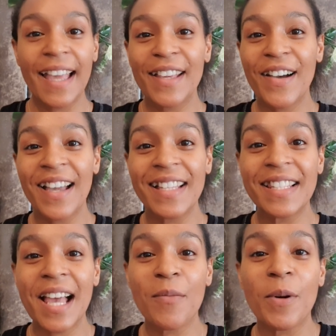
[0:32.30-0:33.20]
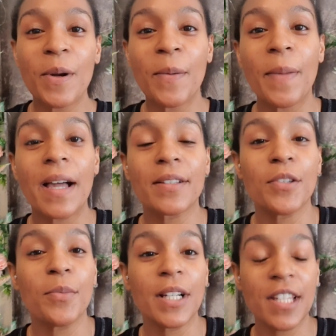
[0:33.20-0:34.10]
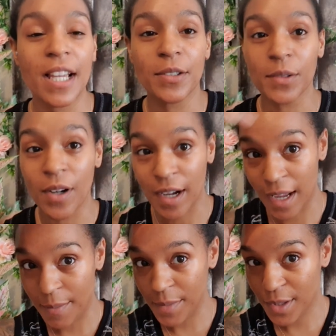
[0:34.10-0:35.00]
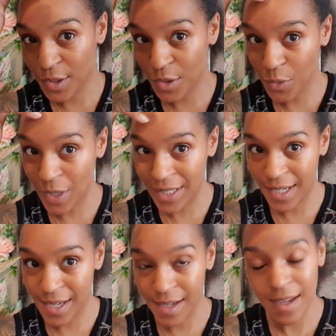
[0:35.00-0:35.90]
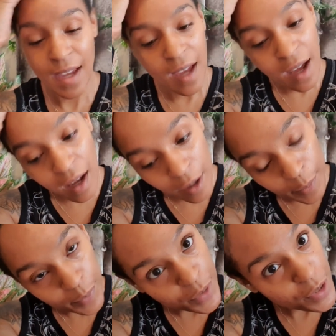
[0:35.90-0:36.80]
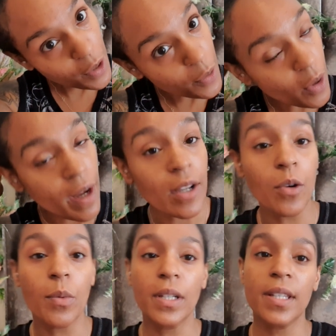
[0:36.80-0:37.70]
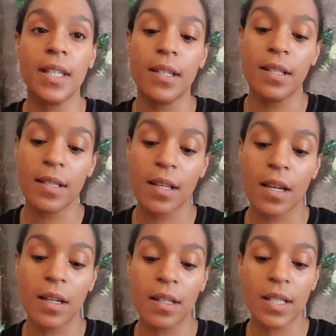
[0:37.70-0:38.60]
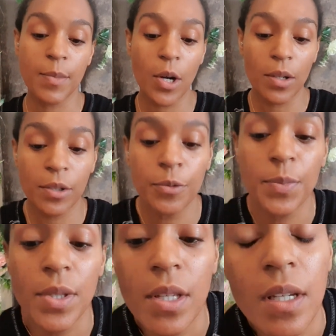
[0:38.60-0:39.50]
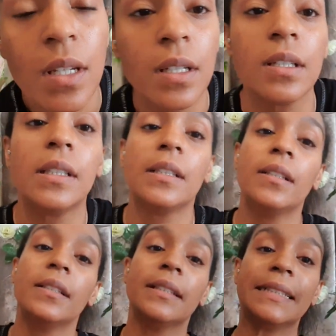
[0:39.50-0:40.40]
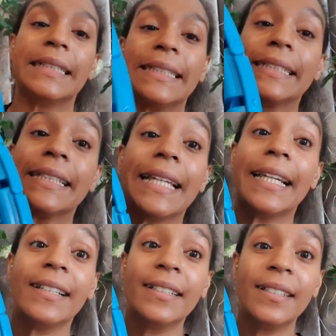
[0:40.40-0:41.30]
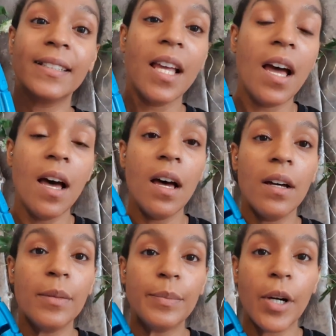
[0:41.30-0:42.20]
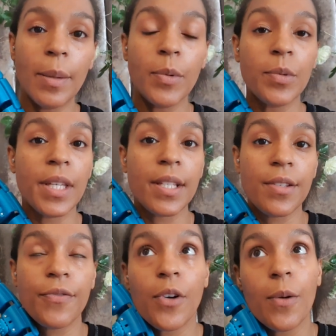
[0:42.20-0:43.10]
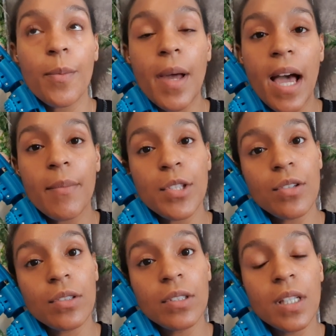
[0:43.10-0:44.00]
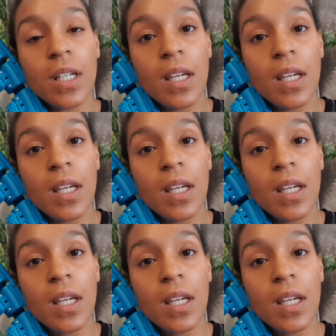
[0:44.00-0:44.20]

guys, and welcome back to my channel. I am sweating. So I got one of these smart hoops here. I bought this from Amazon.